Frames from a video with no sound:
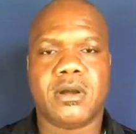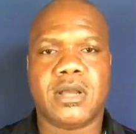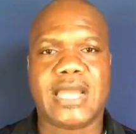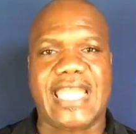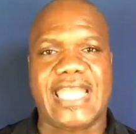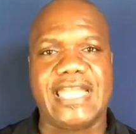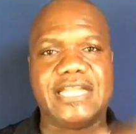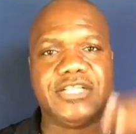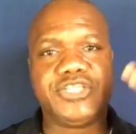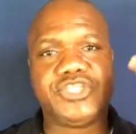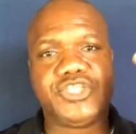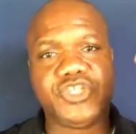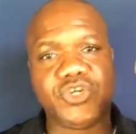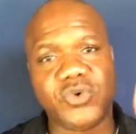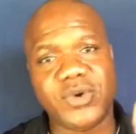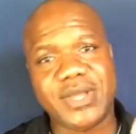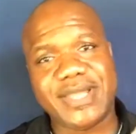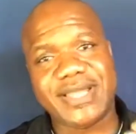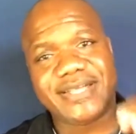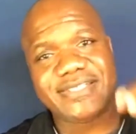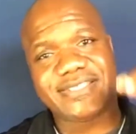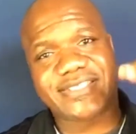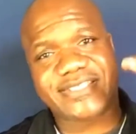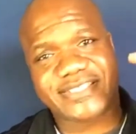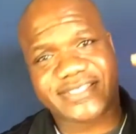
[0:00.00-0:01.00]
And
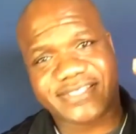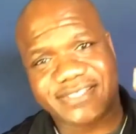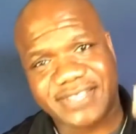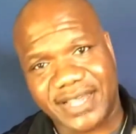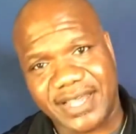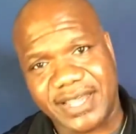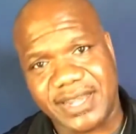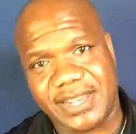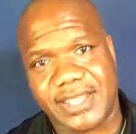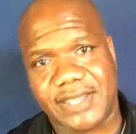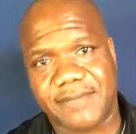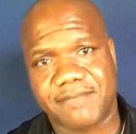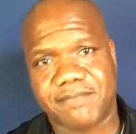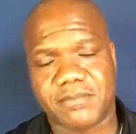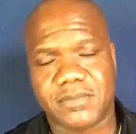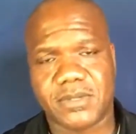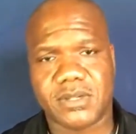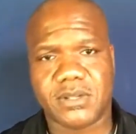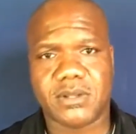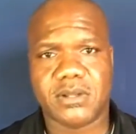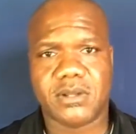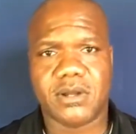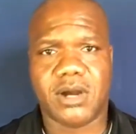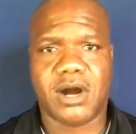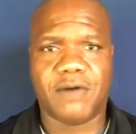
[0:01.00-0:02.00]
doing a study
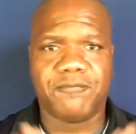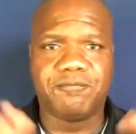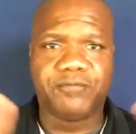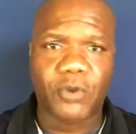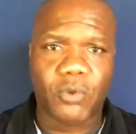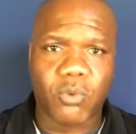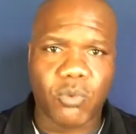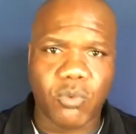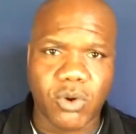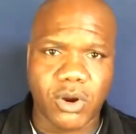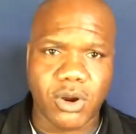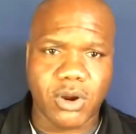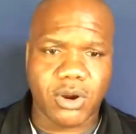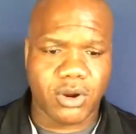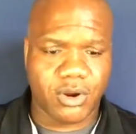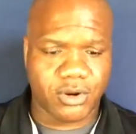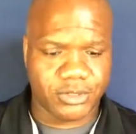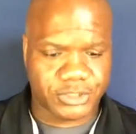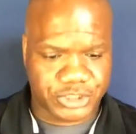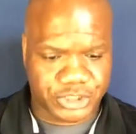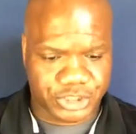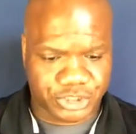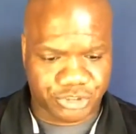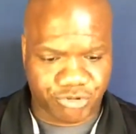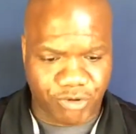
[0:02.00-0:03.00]
of the
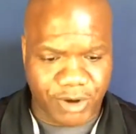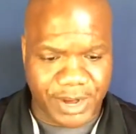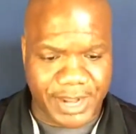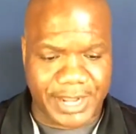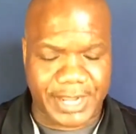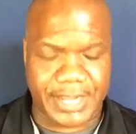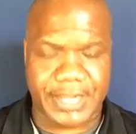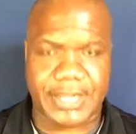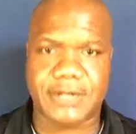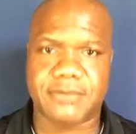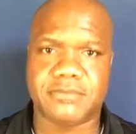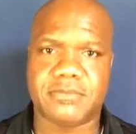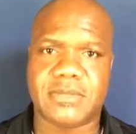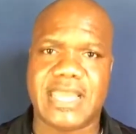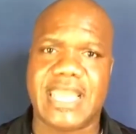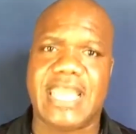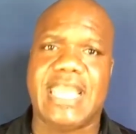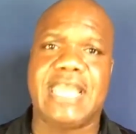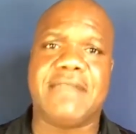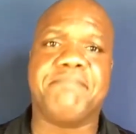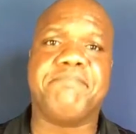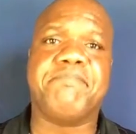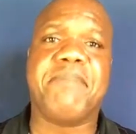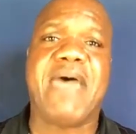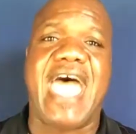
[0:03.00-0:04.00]
word train,
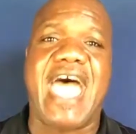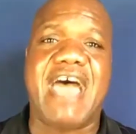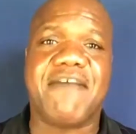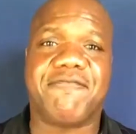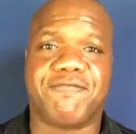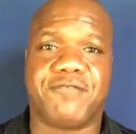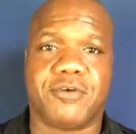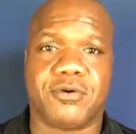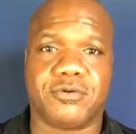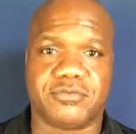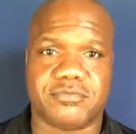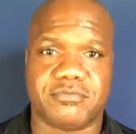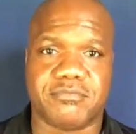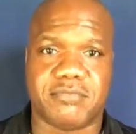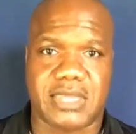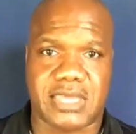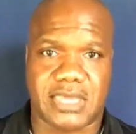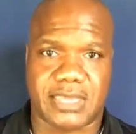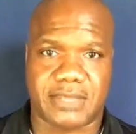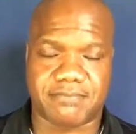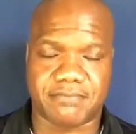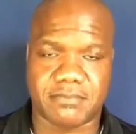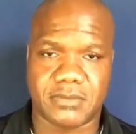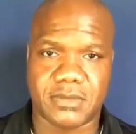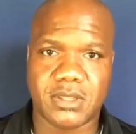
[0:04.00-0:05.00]
it baffled
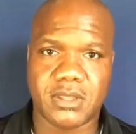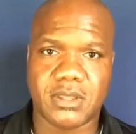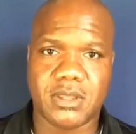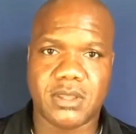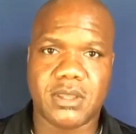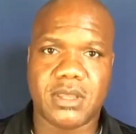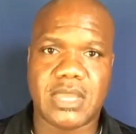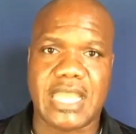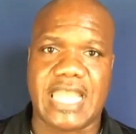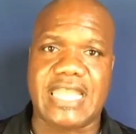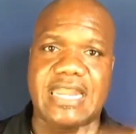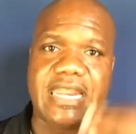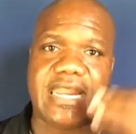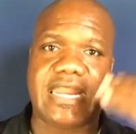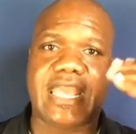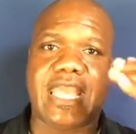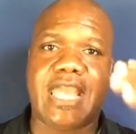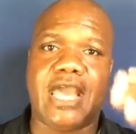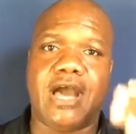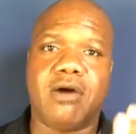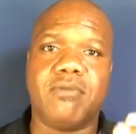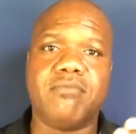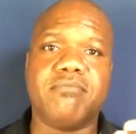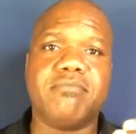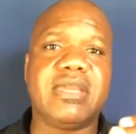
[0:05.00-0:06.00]
me. And it
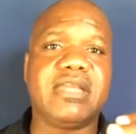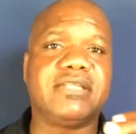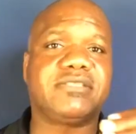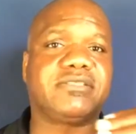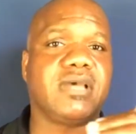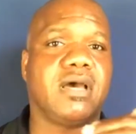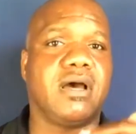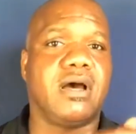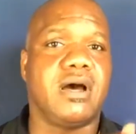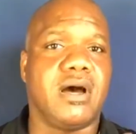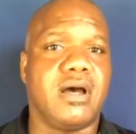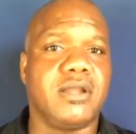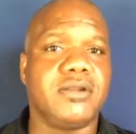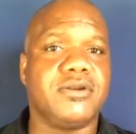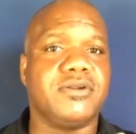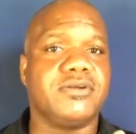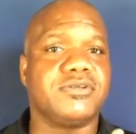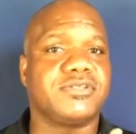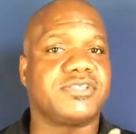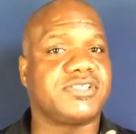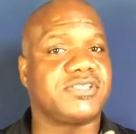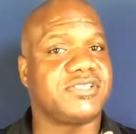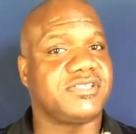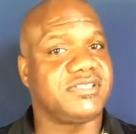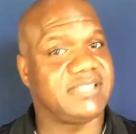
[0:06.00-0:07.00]
helped me to
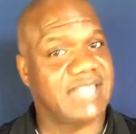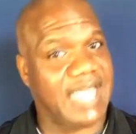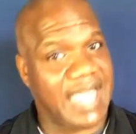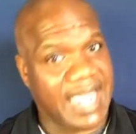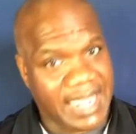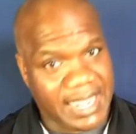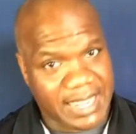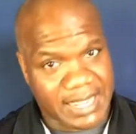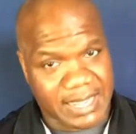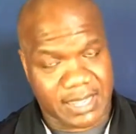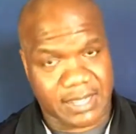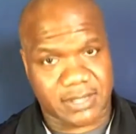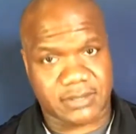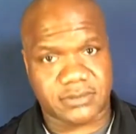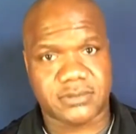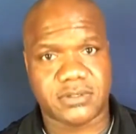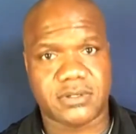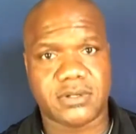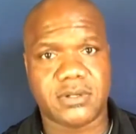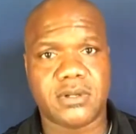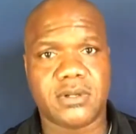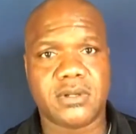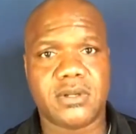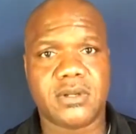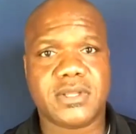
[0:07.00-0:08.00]
understand
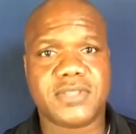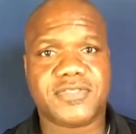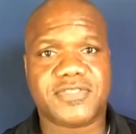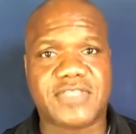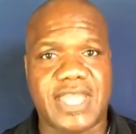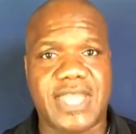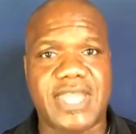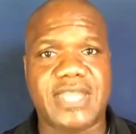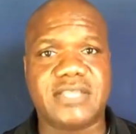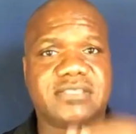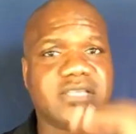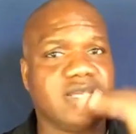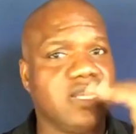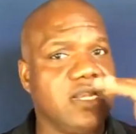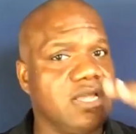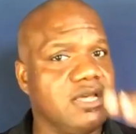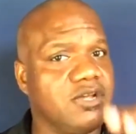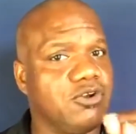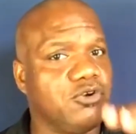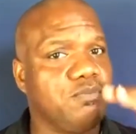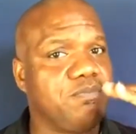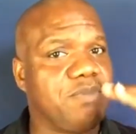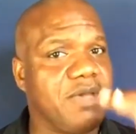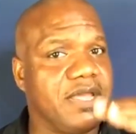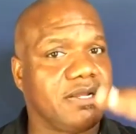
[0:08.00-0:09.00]
things a
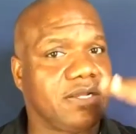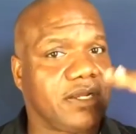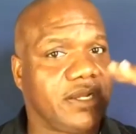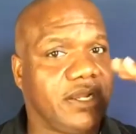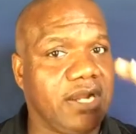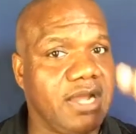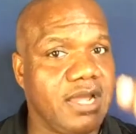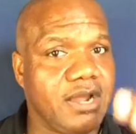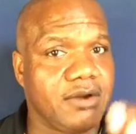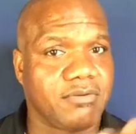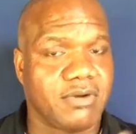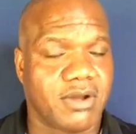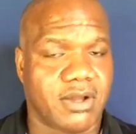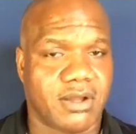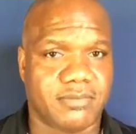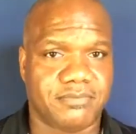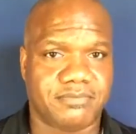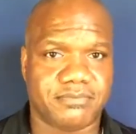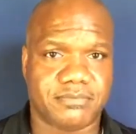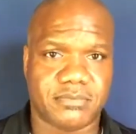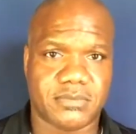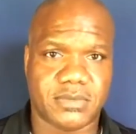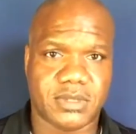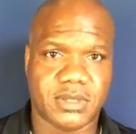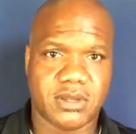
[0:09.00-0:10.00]
little bit clearer,
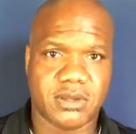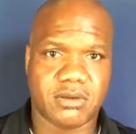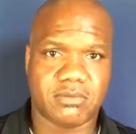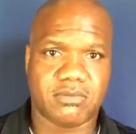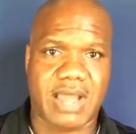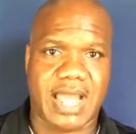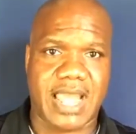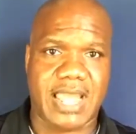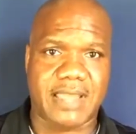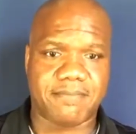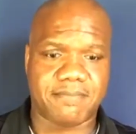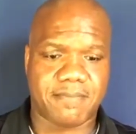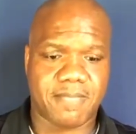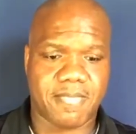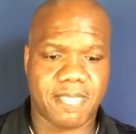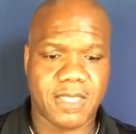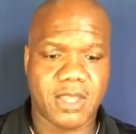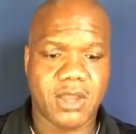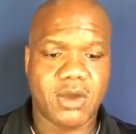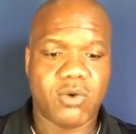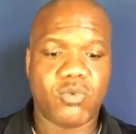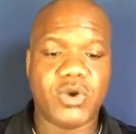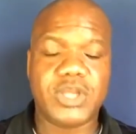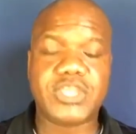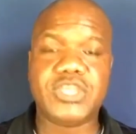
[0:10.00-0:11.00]
right?
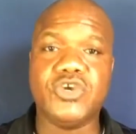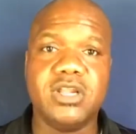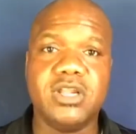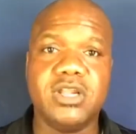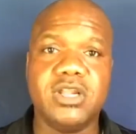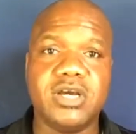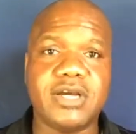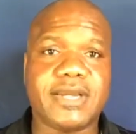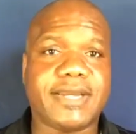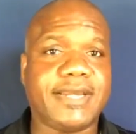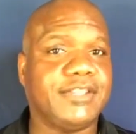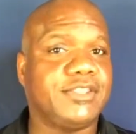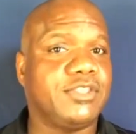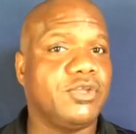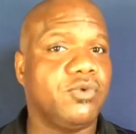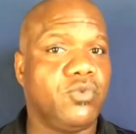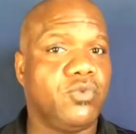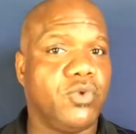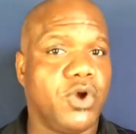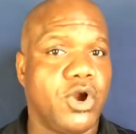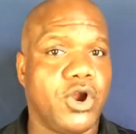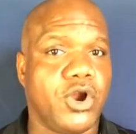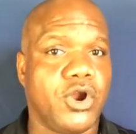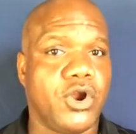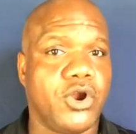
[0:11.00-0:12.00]
When you look at the
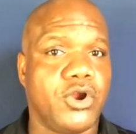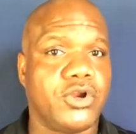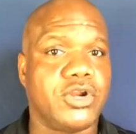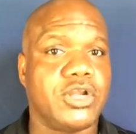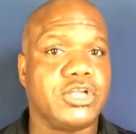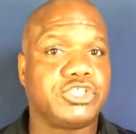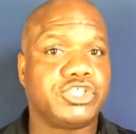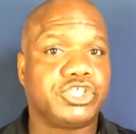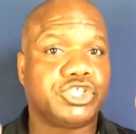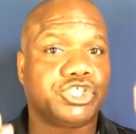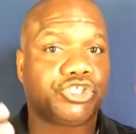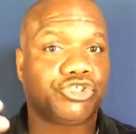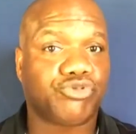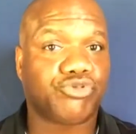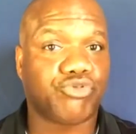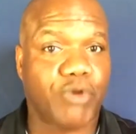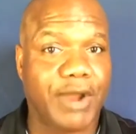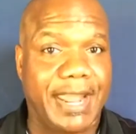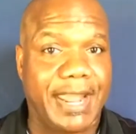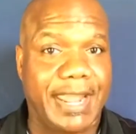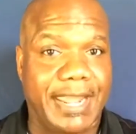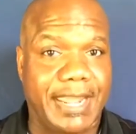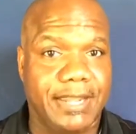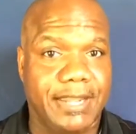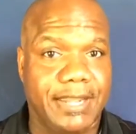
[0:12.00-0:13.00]
word
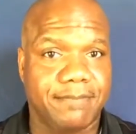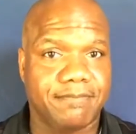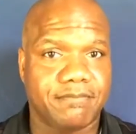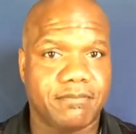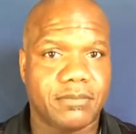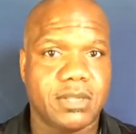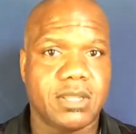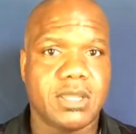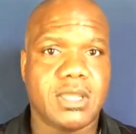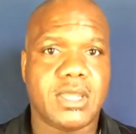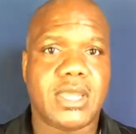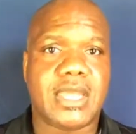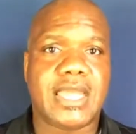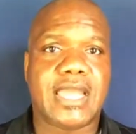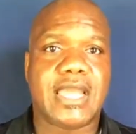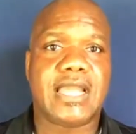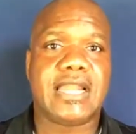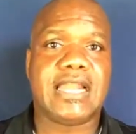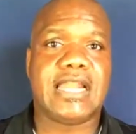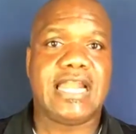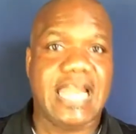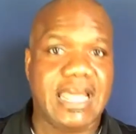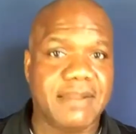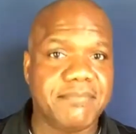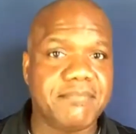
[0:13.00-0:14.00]
train,
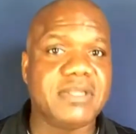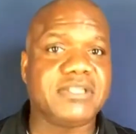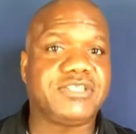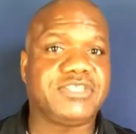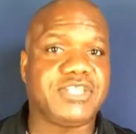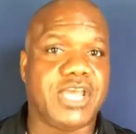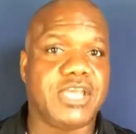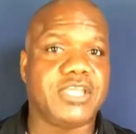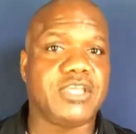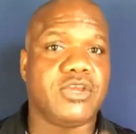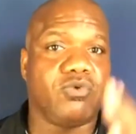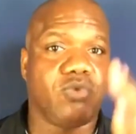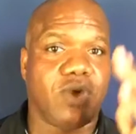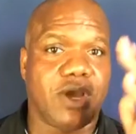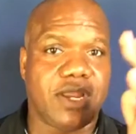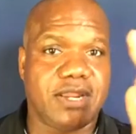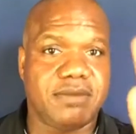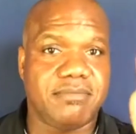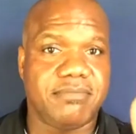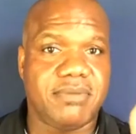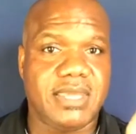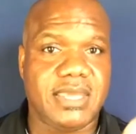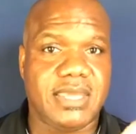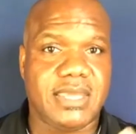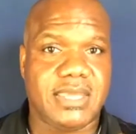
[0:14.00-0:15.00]
let me tell you what
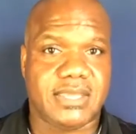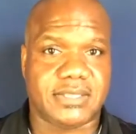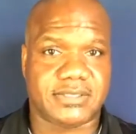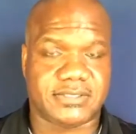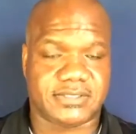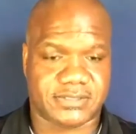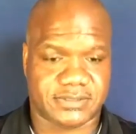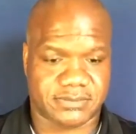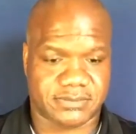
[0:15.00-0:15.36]
it means.